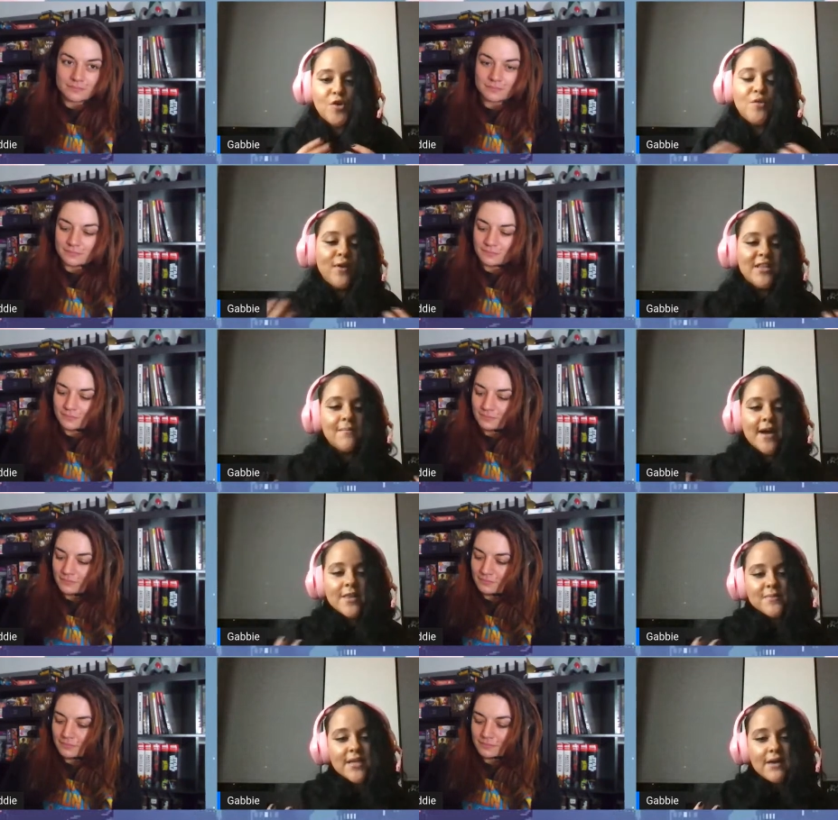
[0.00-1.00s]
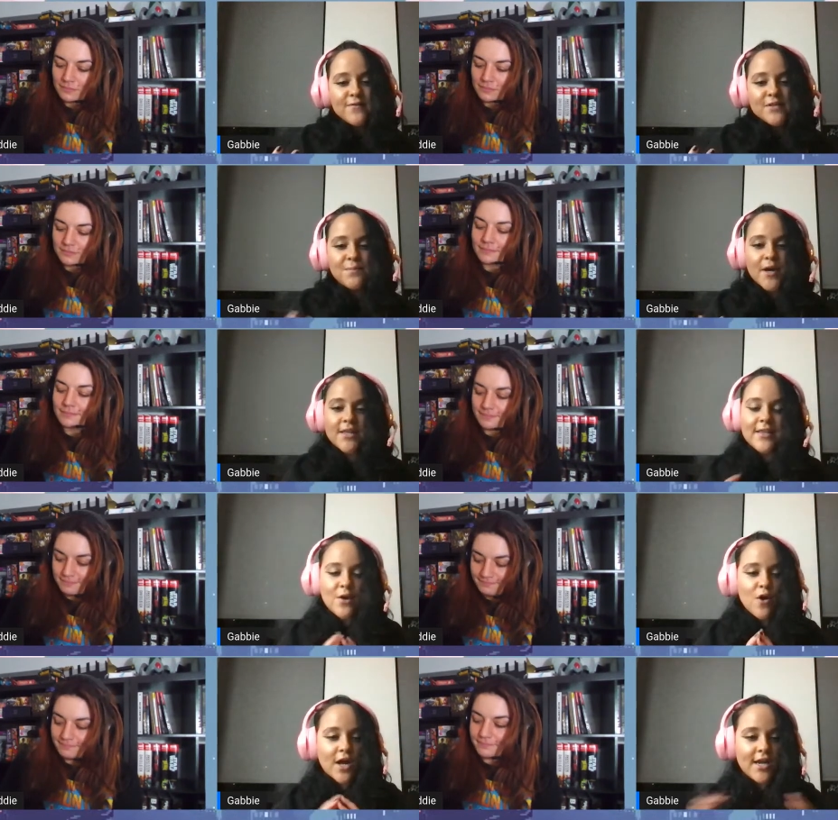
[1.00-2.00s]
Speaker 1: could read them by themselves, but
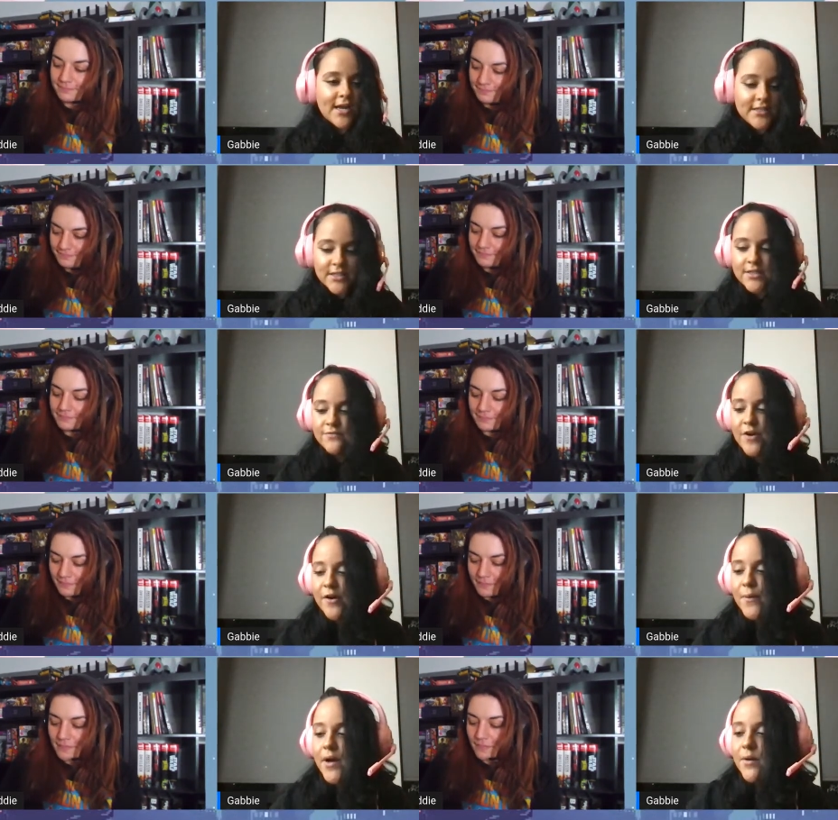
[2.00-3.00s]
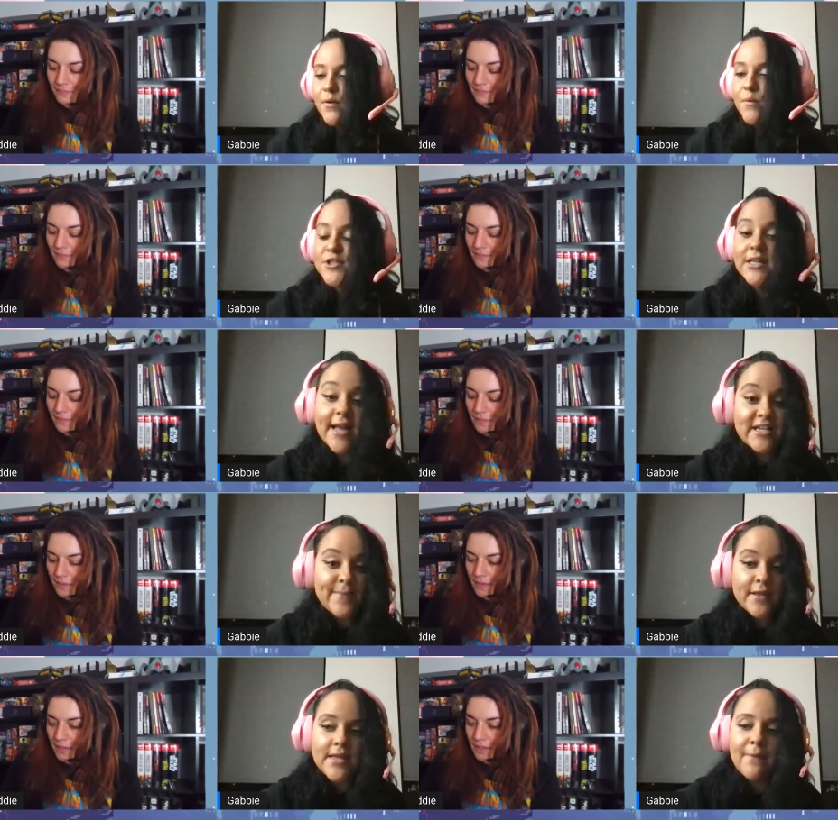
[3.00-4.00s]
they all connected very well, which I liked
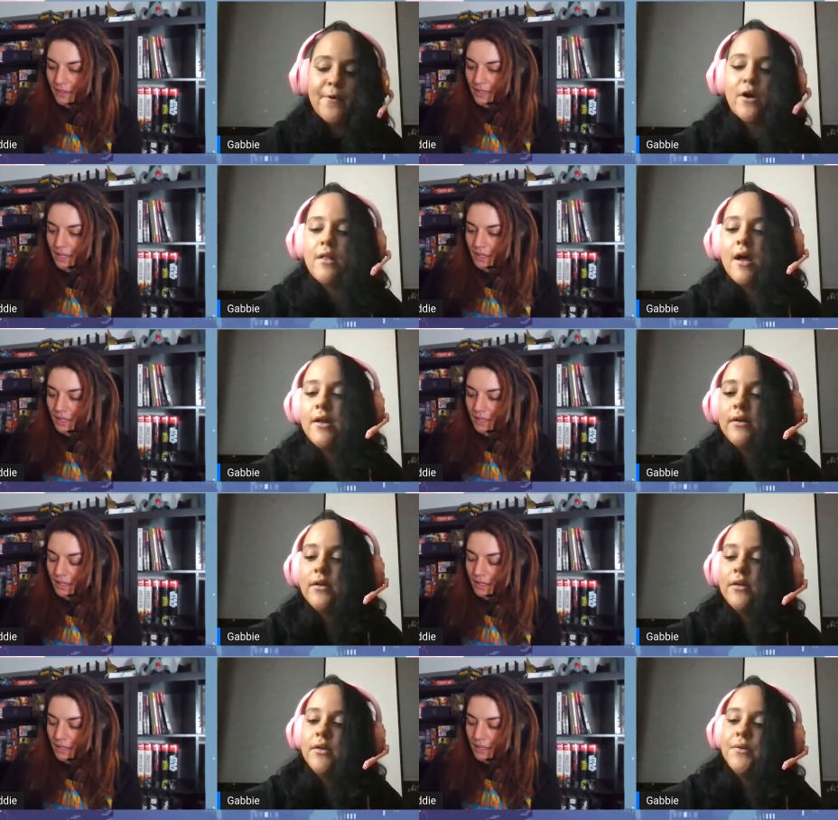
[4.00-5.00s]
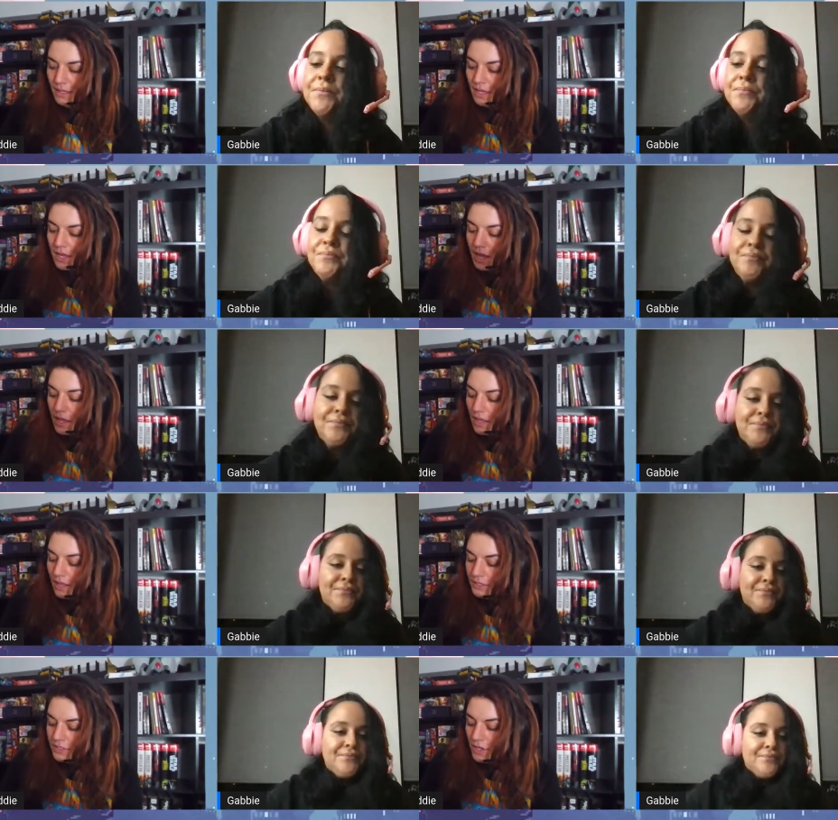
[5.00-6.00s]
about that book a lot.
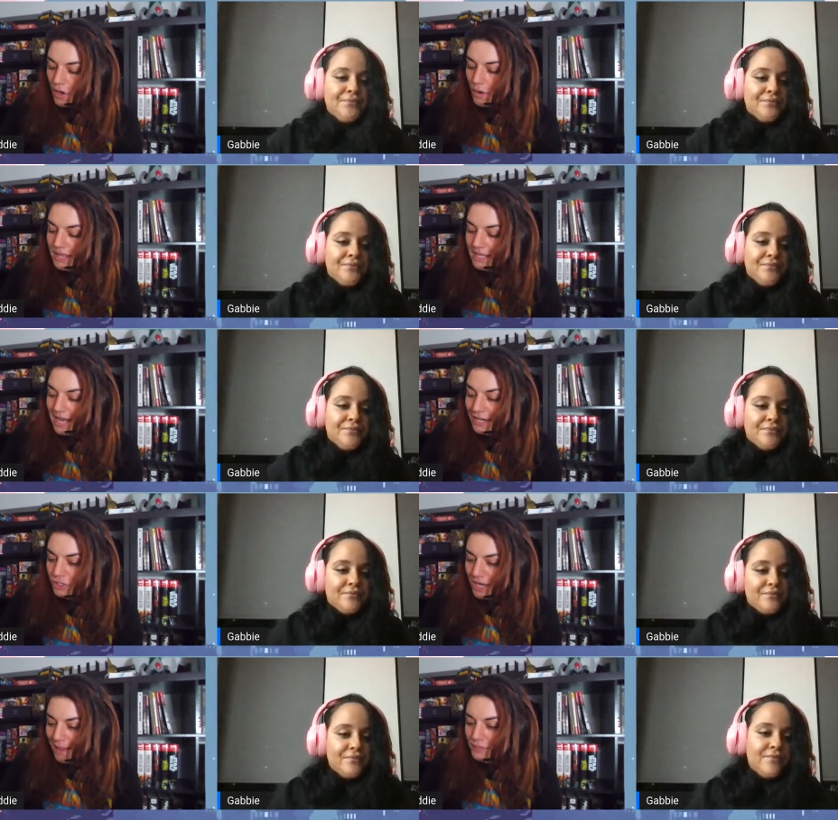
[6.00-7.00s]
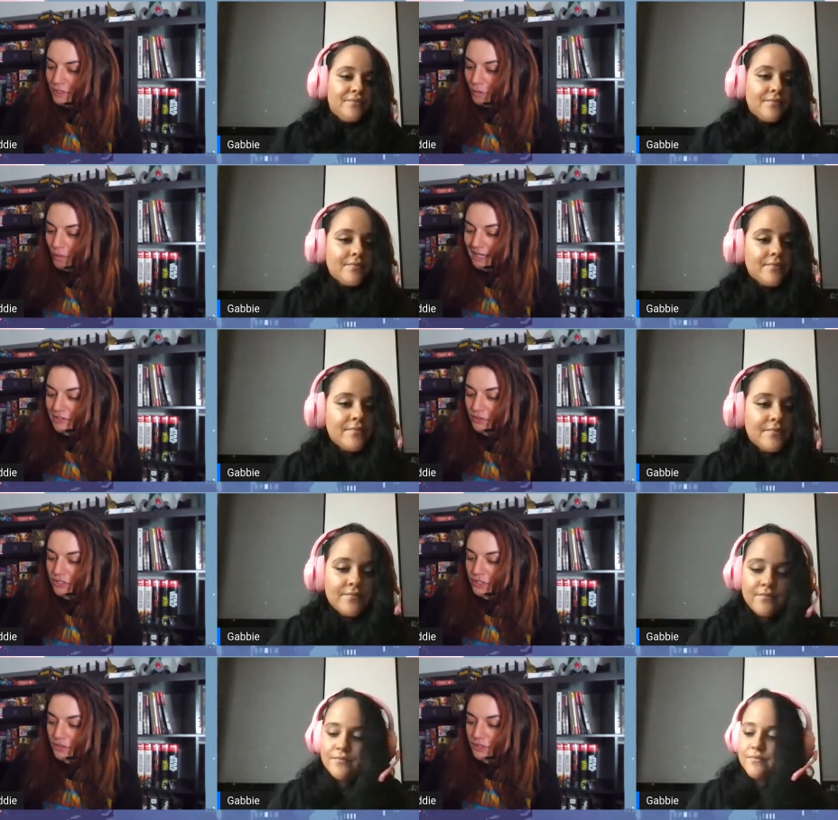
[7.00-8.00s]
Speaker 2: So in the next chapter, we're
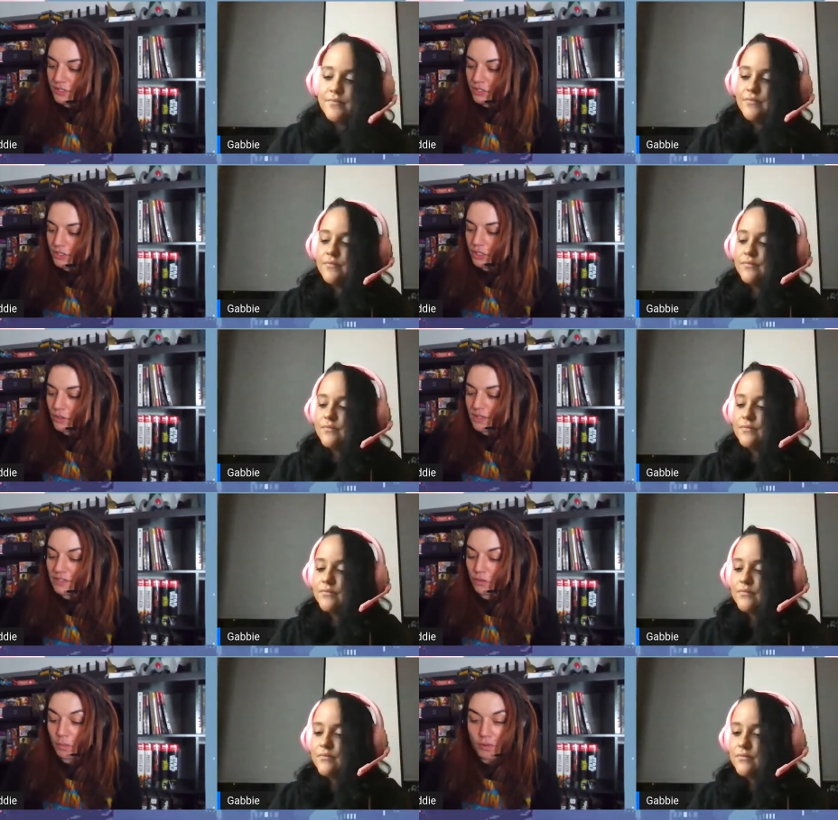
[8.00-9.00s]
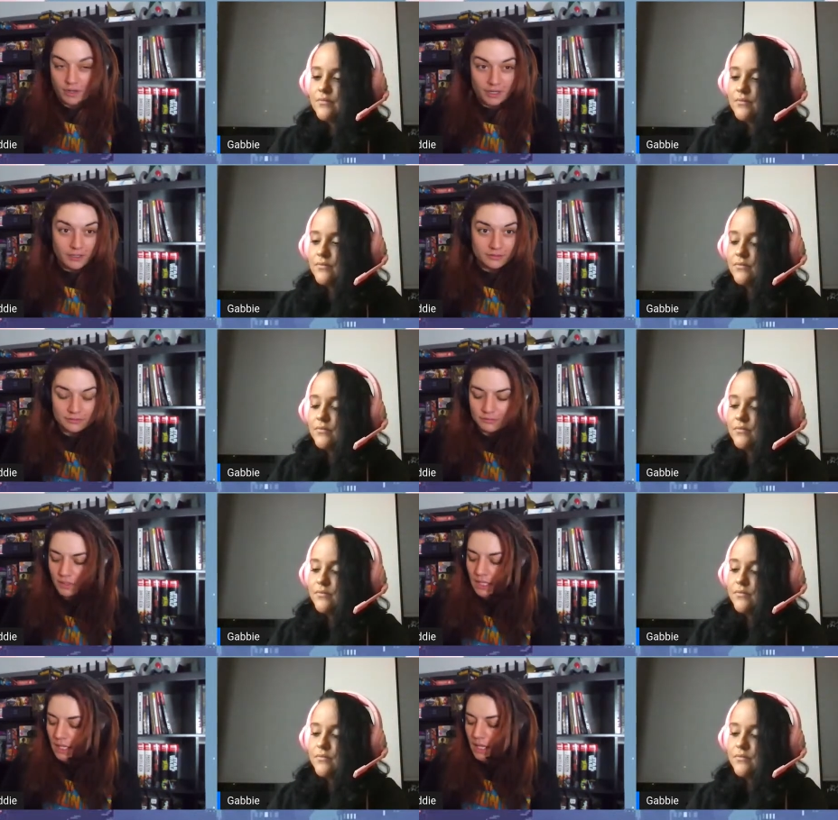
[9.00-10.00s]
introduced to this reporter.
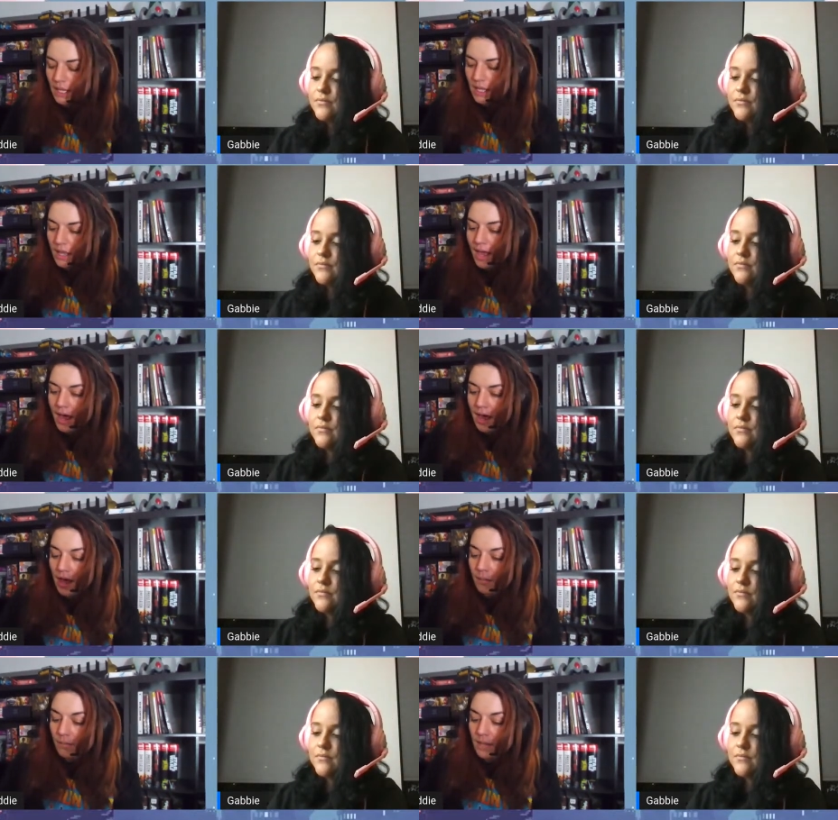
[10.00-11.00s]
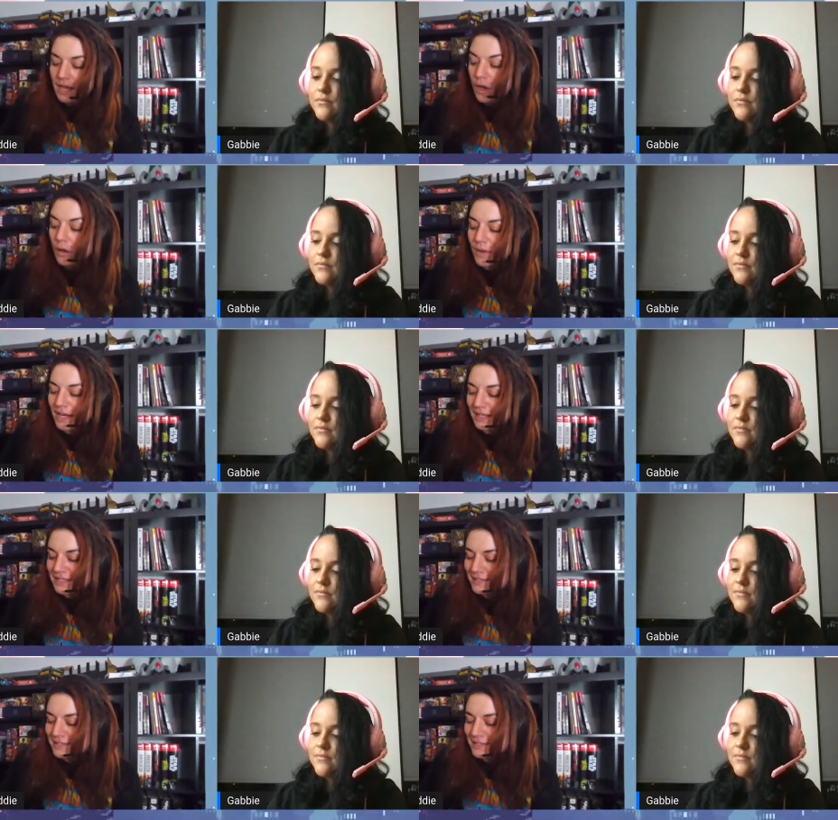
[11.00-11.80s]
Um, and already,